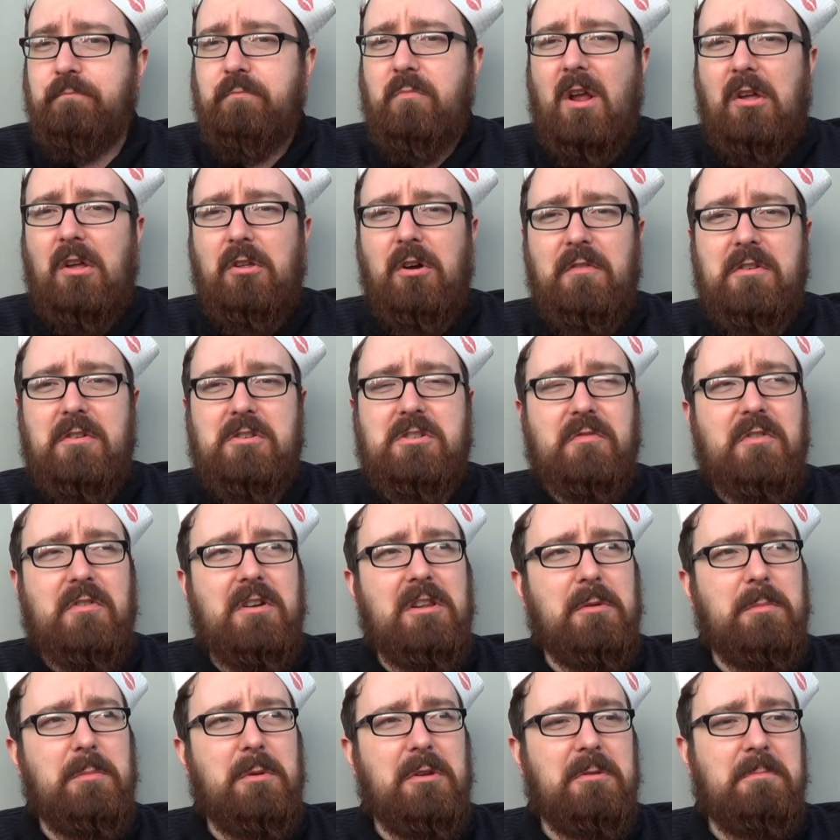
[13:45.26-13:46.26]
I don't think it's
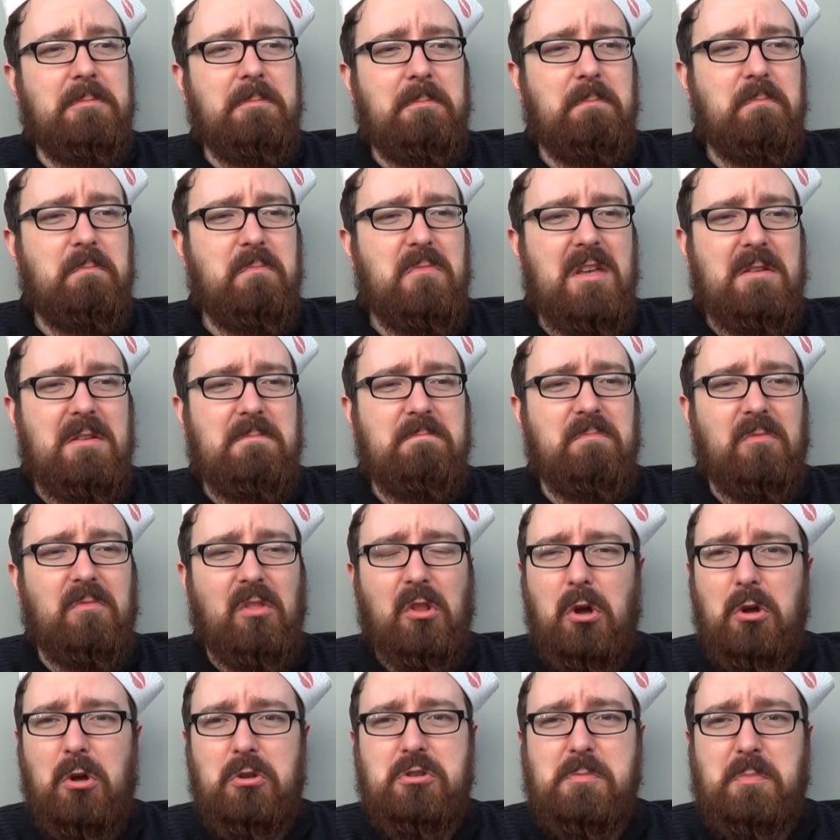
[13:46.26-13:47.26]
available in
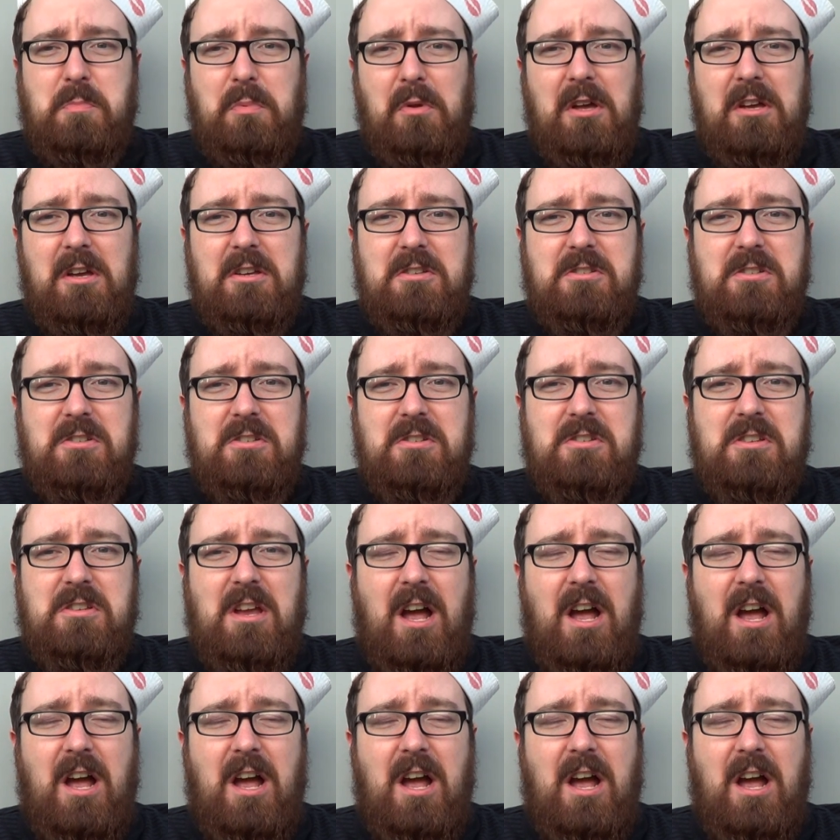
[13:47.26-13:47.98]
loads of places.